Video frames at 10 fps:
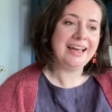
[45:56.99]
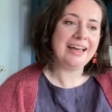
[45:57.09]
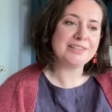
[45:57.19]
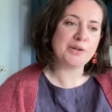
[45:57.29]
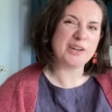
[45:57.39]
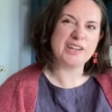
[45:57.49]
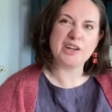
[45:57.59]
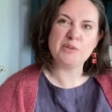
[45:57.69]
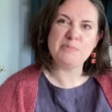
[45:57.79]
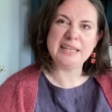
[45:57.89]
So I'm going to go
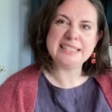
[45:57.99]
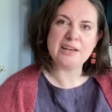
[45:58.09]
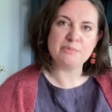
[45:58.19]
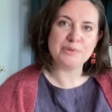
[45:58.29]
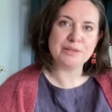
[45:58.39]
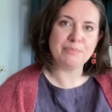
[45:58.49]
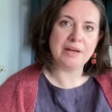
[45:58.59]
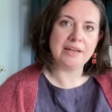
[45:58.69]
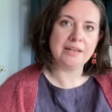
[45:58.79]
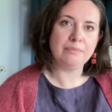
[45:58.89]
and meet up with
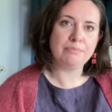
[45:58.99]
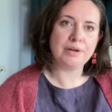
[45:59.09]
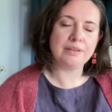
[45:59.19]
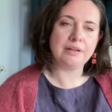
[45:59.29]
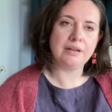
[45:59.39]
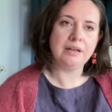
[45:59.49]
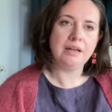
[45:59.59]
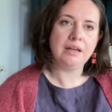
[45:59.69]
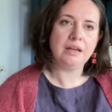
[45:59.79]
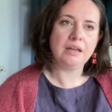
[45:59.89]
my brother
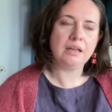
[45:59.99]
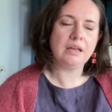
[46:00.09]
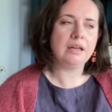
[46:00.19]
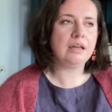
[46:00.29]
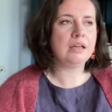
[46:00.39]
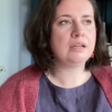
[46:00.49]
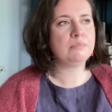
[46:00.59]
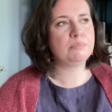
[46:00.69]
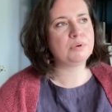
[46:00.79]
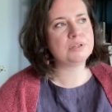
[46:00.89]
in
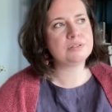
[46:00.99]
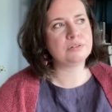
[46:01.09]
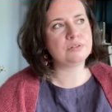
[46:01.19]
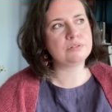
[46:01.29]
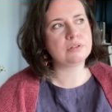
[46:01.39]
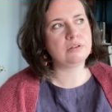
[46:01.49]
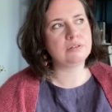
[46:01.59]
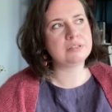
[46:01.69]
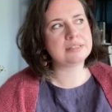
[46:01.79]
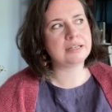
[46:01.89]
Brussels
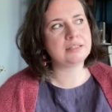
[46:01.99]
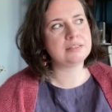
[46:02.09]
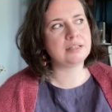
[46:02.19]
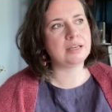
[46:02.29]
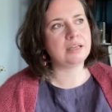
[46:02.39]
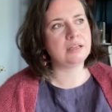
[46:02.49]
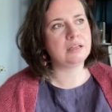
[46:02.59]
on Saturday.